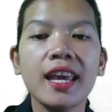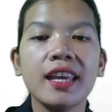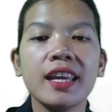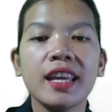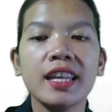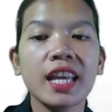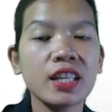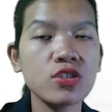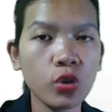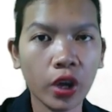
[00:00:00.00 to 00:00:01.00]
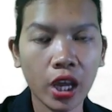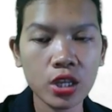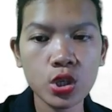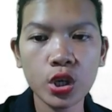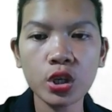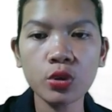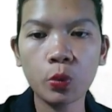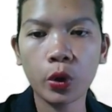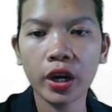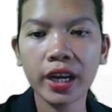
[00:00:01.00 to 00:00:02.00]
in education and
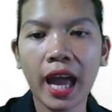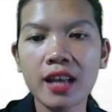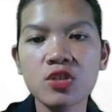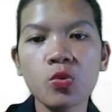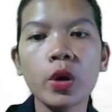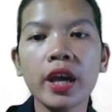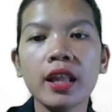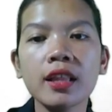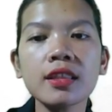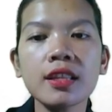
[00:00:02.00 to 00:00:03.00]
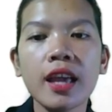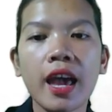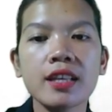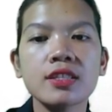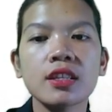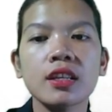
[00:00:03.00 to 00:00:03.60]
work, as well as